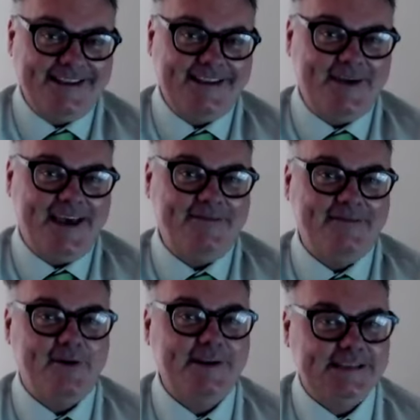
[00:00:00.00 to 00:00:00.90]
You have a
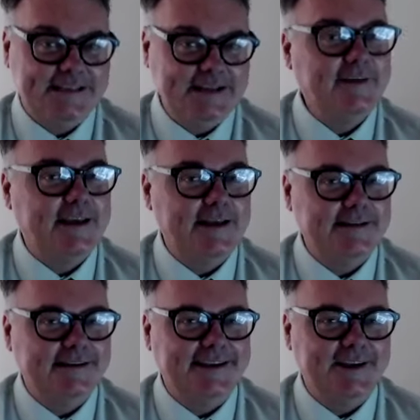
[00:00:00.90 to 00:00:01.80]
very
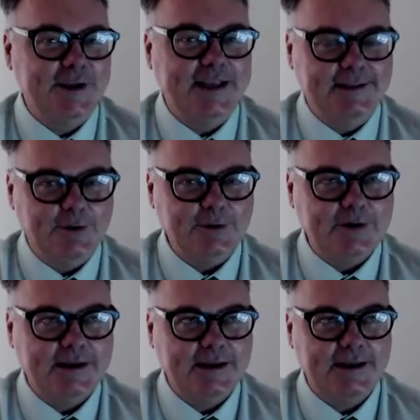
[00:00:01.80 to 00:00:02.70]
significant, unique look.
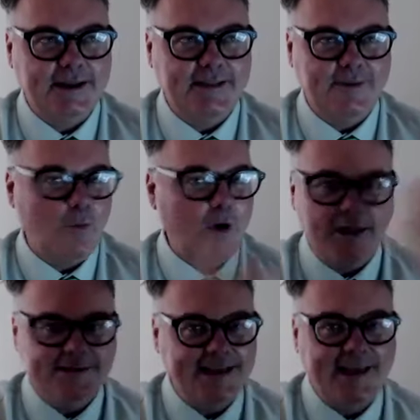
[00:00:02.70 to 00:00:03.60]
The
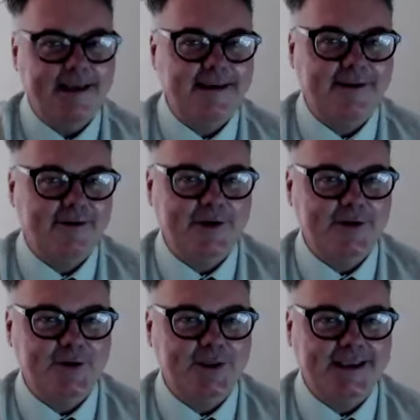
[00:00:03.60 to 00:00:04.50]
wild hair
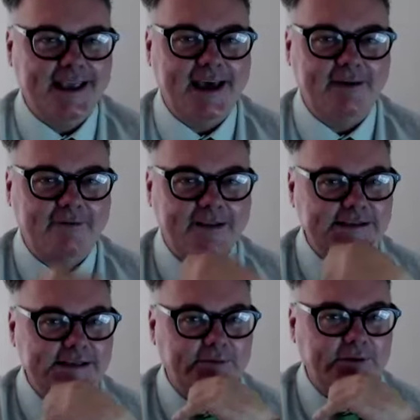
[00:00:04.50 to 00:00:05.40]
and the
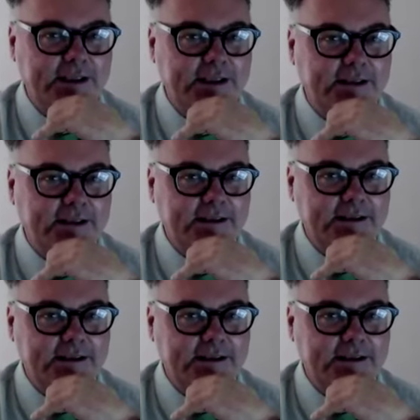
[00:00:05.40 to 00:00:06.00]
outfits and everything.